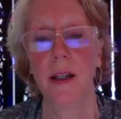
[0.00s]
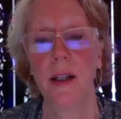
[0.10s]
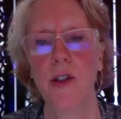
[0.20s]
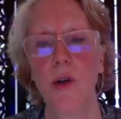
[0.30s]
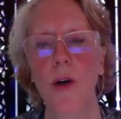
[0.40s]

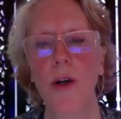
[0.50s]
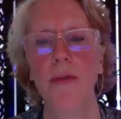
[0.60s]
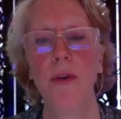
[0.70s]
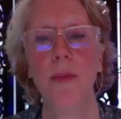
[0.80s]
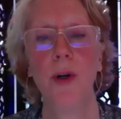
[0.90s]
There's a
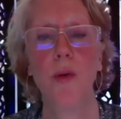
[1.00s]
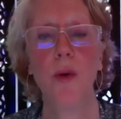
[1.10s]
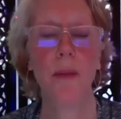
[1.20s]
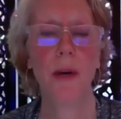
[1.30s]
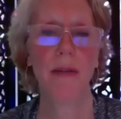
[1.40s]
wonderful book,
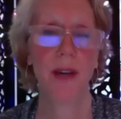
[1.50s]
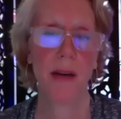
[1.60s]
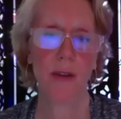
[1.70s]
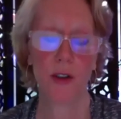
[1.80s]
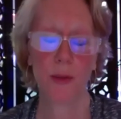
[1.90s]
one of my
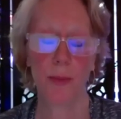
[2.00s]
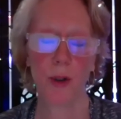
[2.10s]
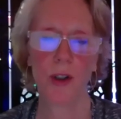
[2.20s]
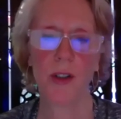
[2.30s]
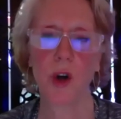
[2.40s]
favorite
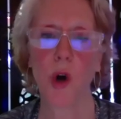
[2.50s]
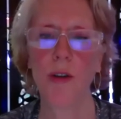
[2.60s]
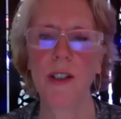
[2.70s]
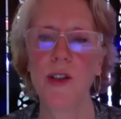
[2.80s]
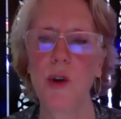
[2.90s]
books,
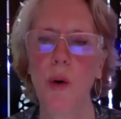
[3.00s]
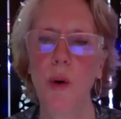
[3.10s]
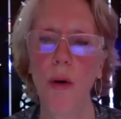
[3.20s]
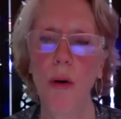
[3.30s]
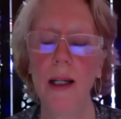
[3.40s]
called
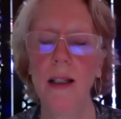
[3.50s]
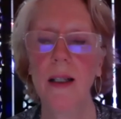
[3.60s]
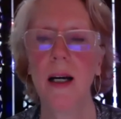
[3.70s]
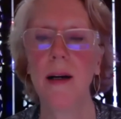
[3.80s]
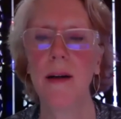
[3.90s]
Soul
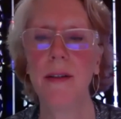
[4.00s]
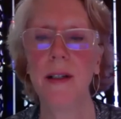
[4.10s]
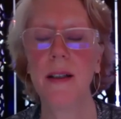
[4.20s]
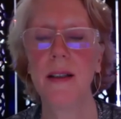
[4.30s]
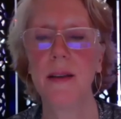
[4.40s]
Love
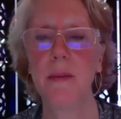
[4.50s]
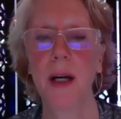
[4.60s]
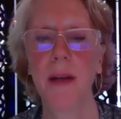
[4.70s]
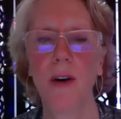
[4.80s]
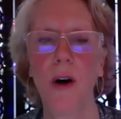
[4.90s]

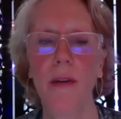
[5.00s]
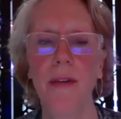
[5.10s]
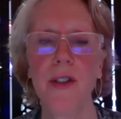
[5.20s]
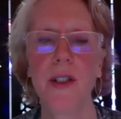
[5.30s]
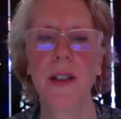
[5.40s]
by the
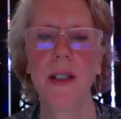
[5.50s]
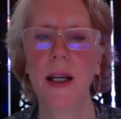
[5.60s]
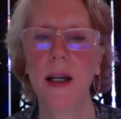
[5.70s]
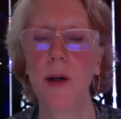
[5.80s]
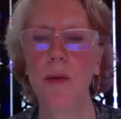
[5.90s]
author
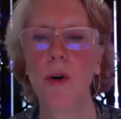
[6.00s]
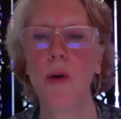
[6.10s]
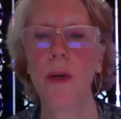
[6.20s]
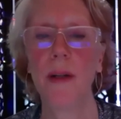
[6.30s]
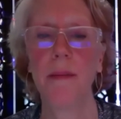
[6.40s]
Sanaya
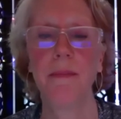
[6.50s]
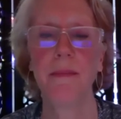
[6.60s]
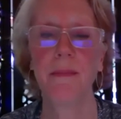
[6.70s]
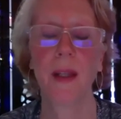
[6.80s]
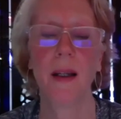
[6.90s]
Roman.
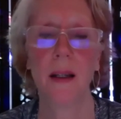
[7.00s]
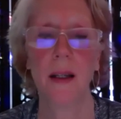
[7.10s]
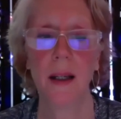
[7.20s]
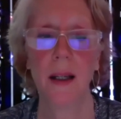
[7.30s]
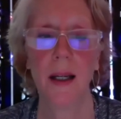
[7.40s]

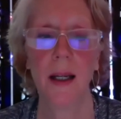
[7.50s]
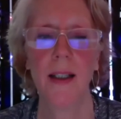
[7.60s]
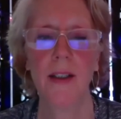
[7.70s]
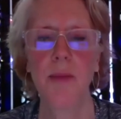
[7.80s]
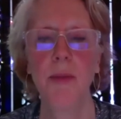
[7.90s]

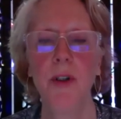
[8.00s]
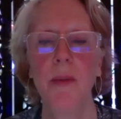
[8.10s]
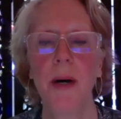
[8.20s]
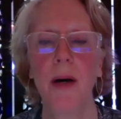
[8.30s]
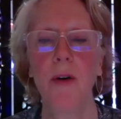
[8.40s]
And it's a book
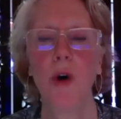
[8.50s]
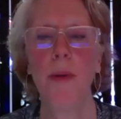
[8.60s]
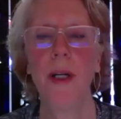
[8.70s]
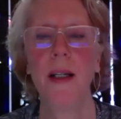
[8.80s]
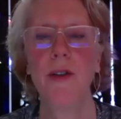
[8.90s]
about
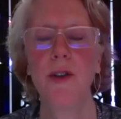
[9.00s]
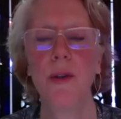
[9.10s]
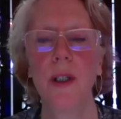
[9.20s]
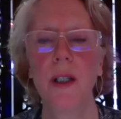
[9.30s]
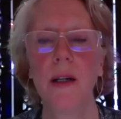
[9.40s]
opening to
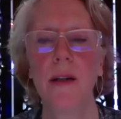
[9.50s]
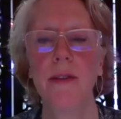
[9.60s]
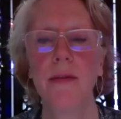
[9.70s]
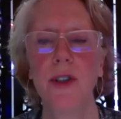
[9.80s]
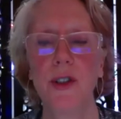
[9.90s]
the love
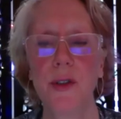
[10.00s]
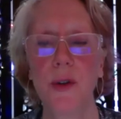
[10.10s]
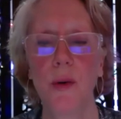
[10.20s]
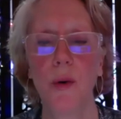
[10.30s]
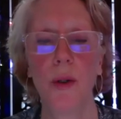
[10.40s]
of your
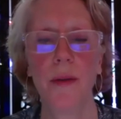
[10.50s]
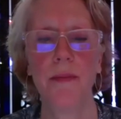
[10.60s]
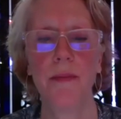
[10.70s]
soul.